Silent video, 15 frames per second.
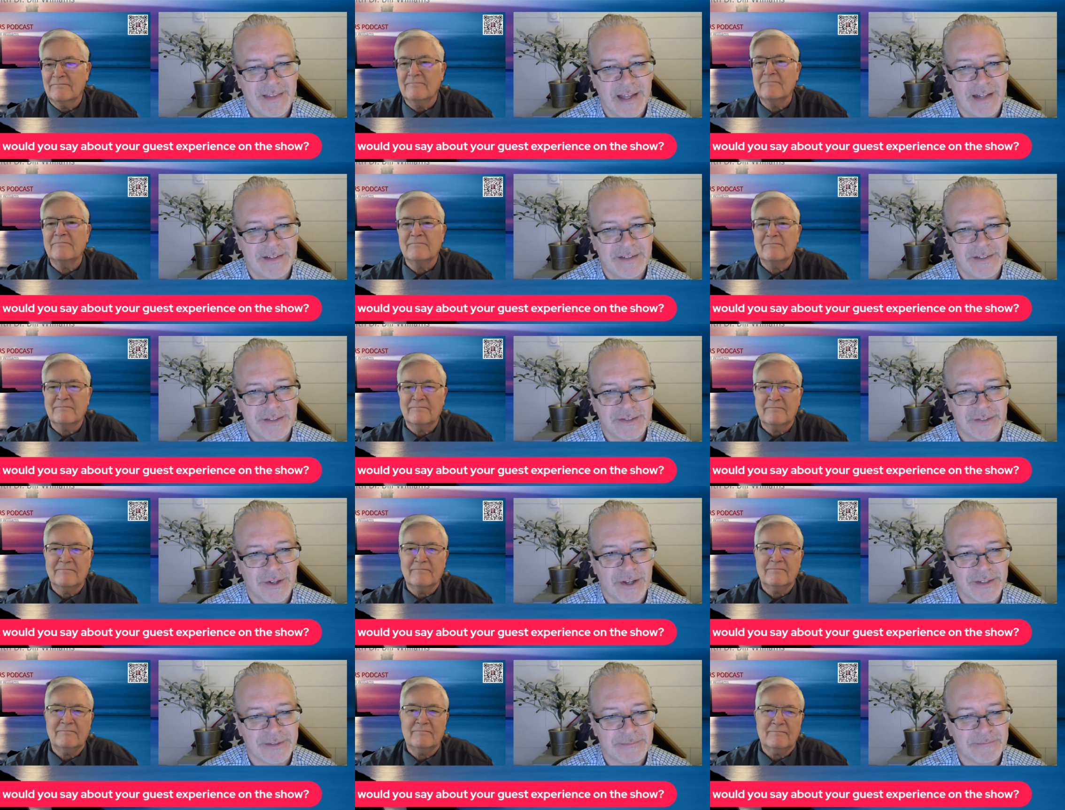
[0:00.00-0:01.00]
Speaker 1: that's just
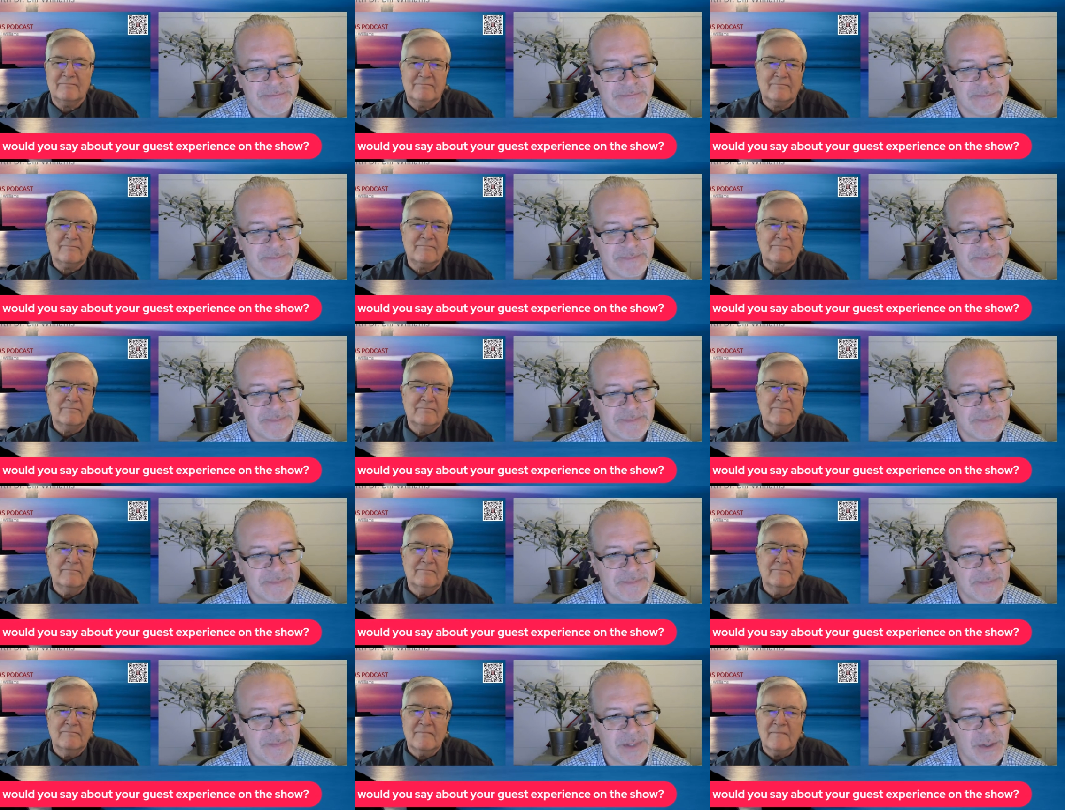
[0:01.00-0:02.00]
awesome.
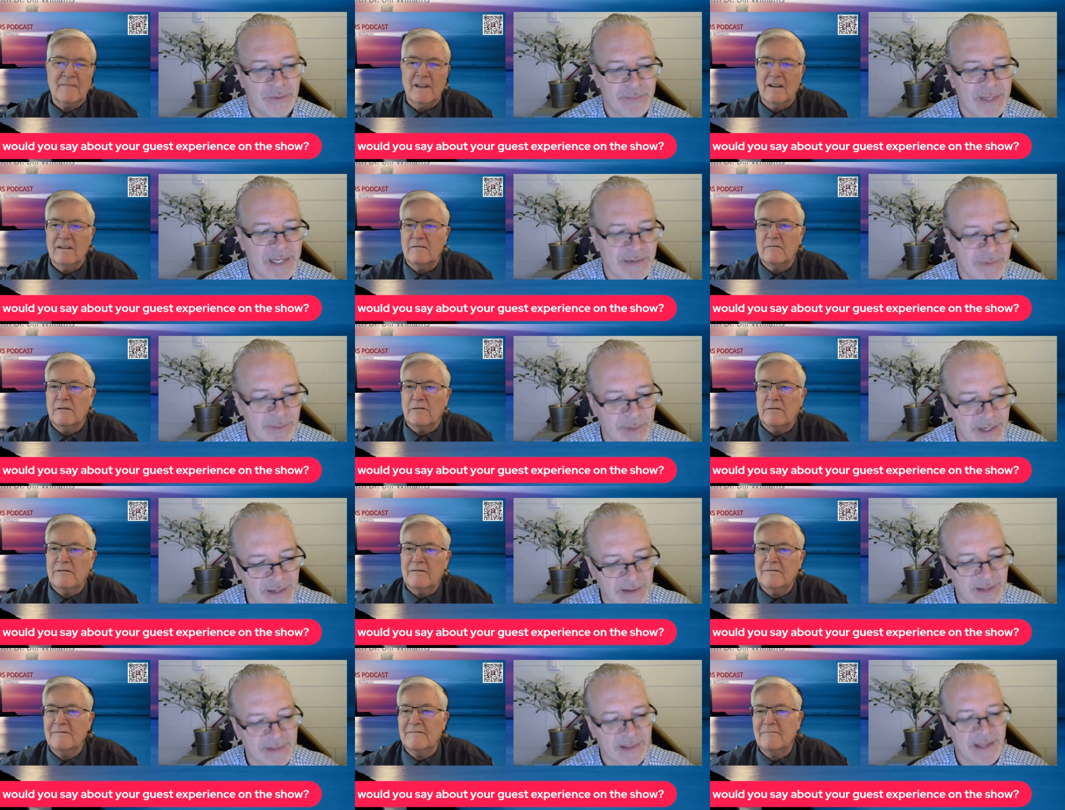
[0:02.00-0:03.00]
You don't meet everybody
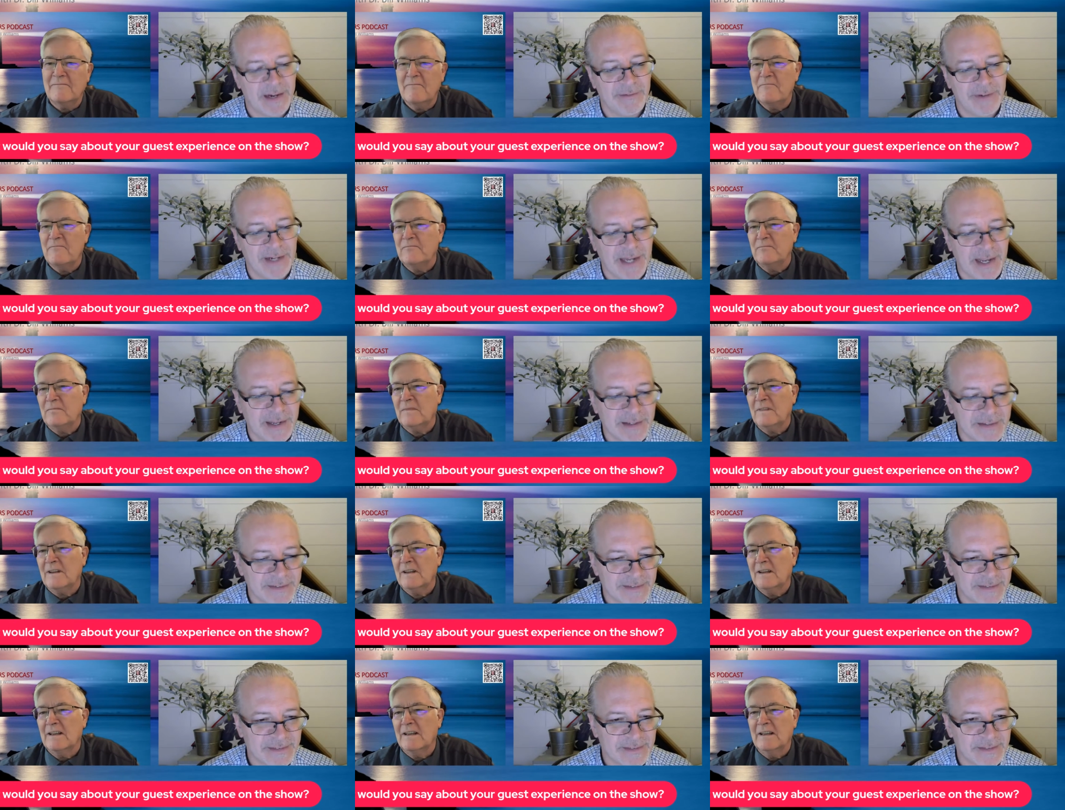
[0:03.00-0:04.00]
like that every day.
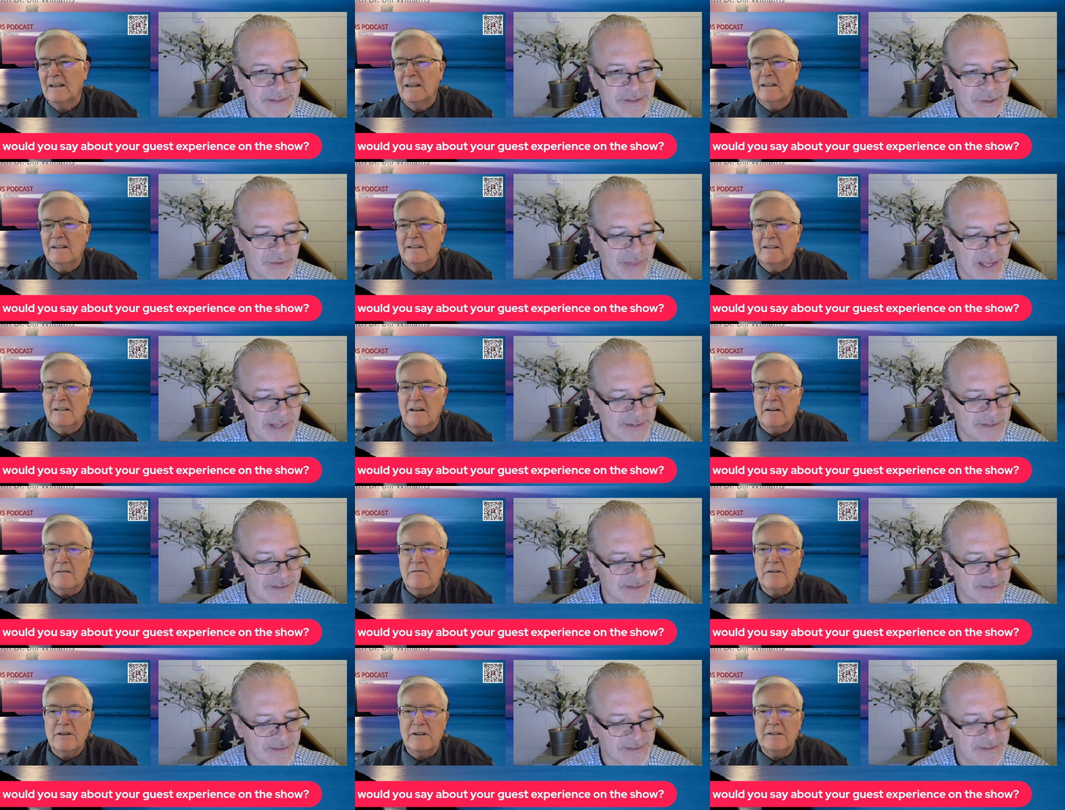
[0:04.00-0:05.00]
So Not thanks.
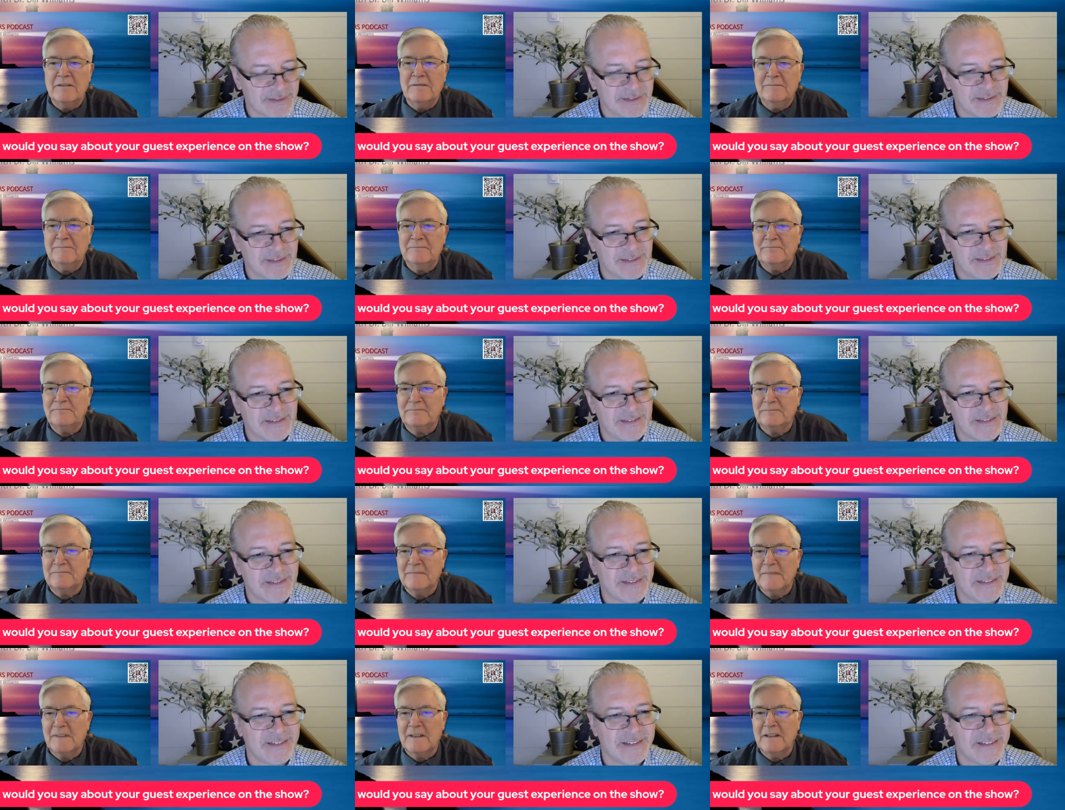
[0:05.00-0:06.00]

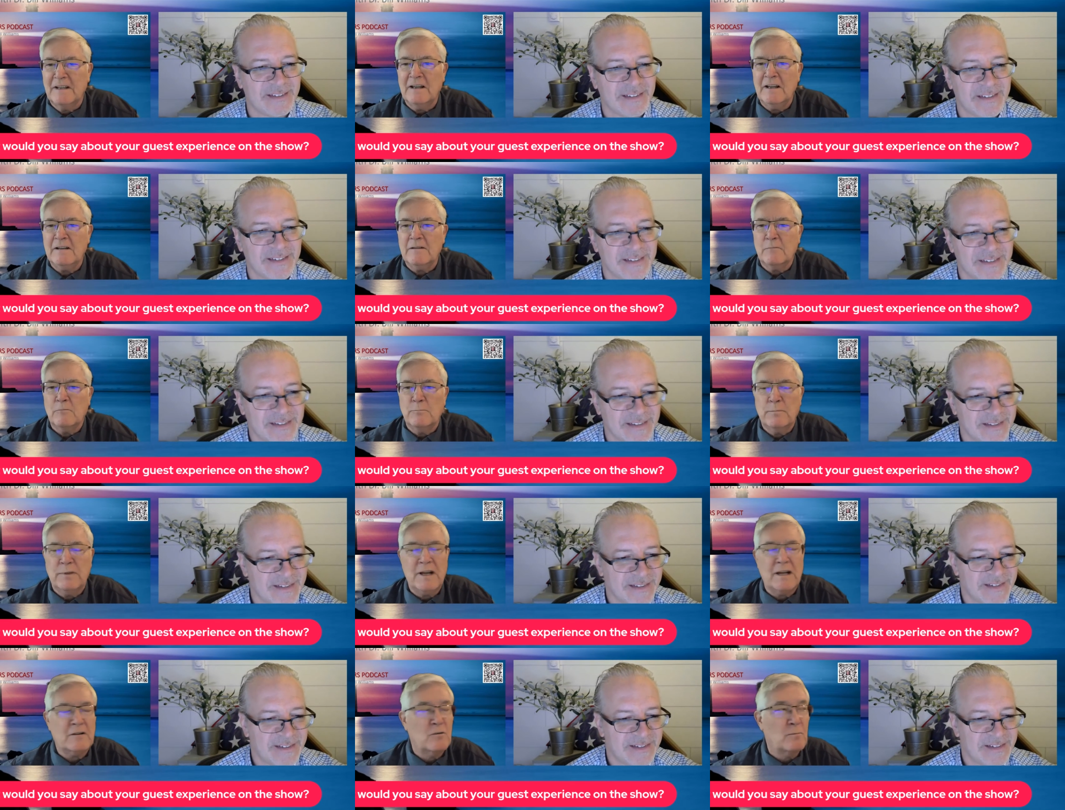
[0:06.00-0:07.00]
Speaker 2: Yeah, I had a
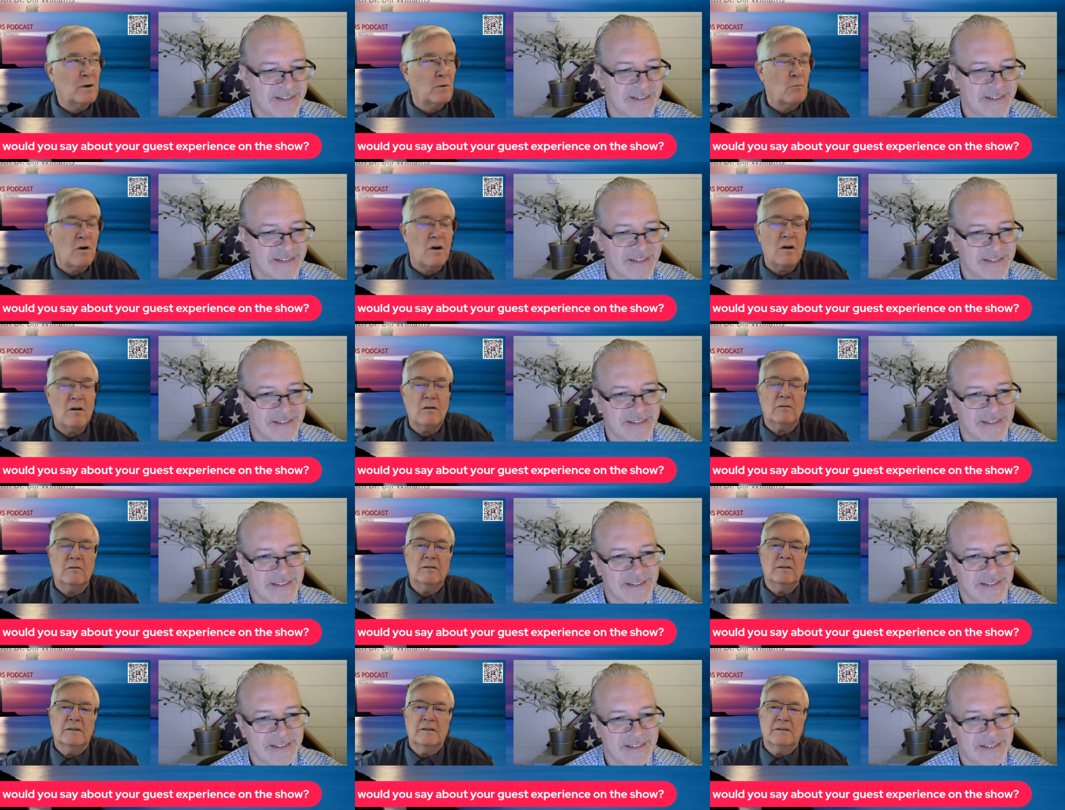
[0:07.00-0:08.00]
plaque on my wall
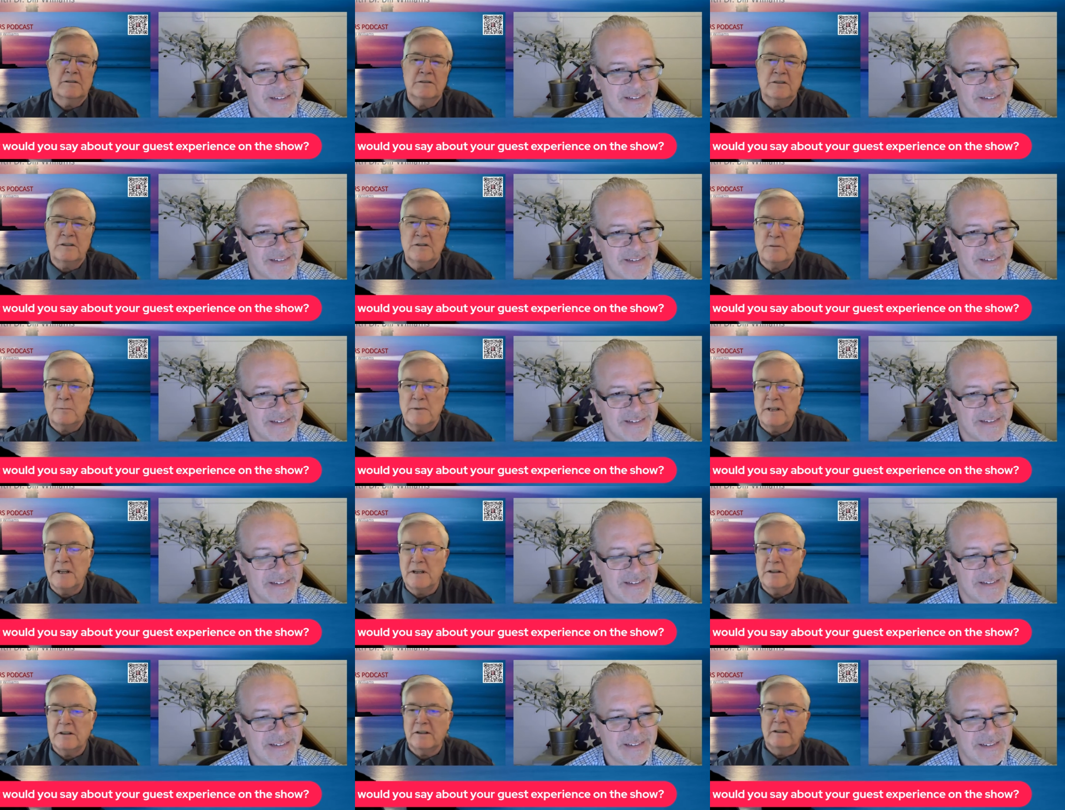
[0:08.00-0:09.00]
since the
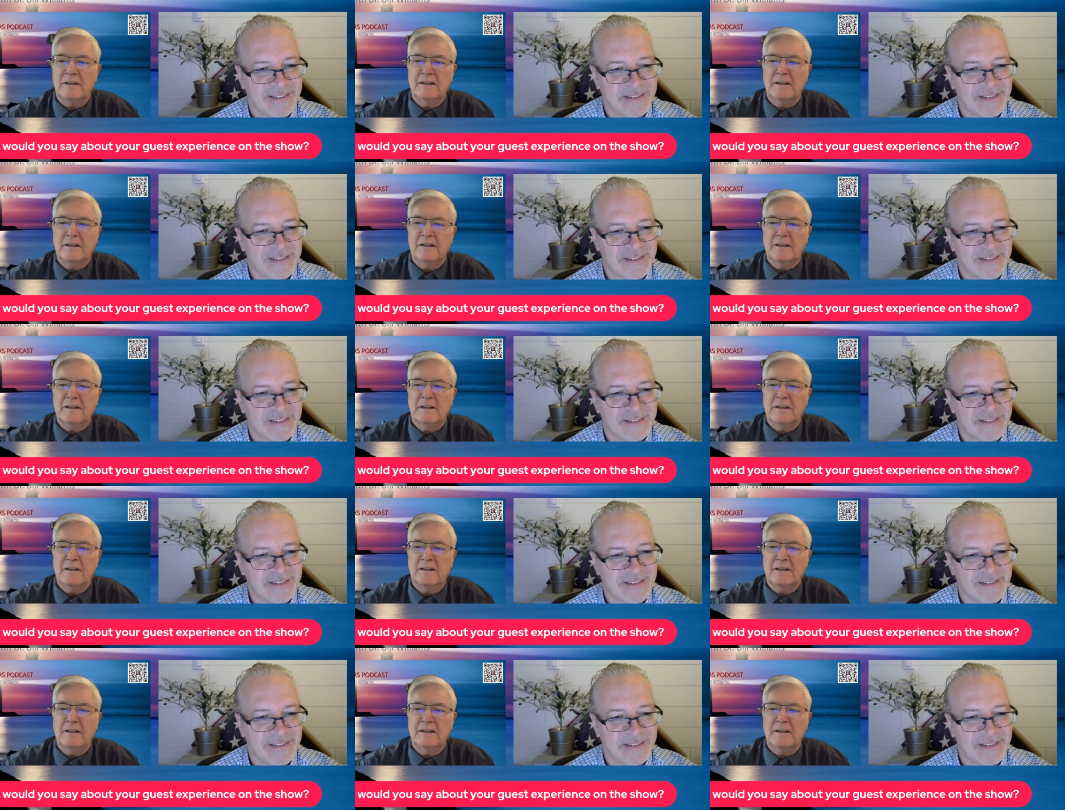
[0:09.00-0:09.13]
beginning